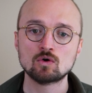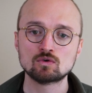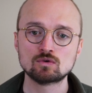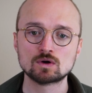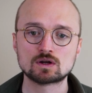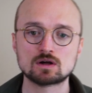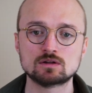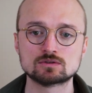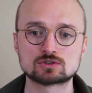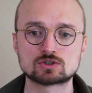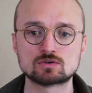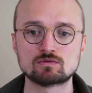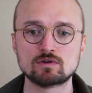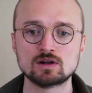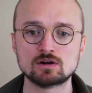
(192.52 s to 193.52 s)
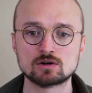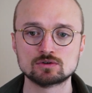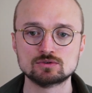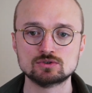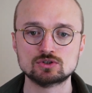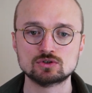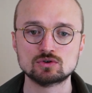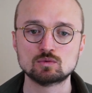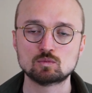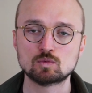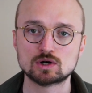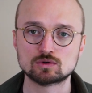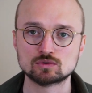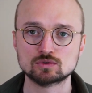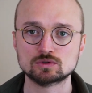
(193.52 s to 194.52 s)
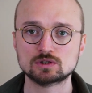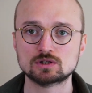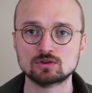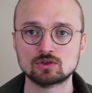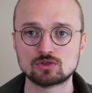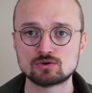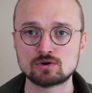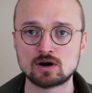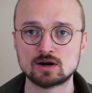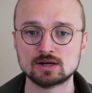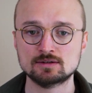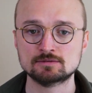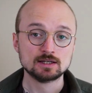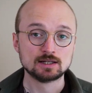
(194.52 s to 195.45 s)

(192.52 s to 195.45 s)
or a culture of inclusion where all can thrive.